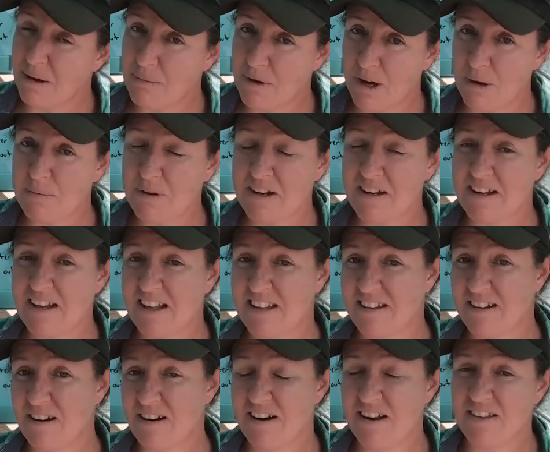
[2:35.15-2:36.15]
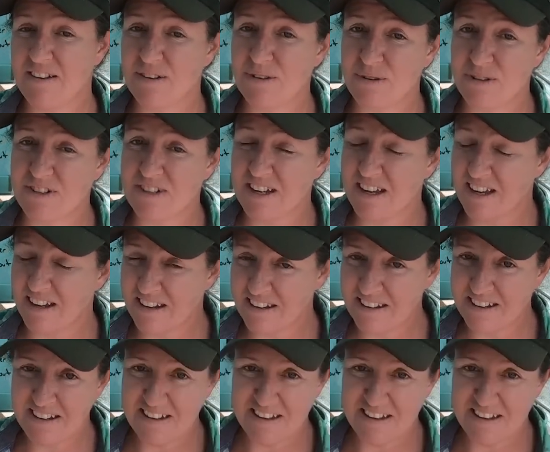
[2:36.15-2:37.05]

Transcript: I'm hoping to get started on the tool shed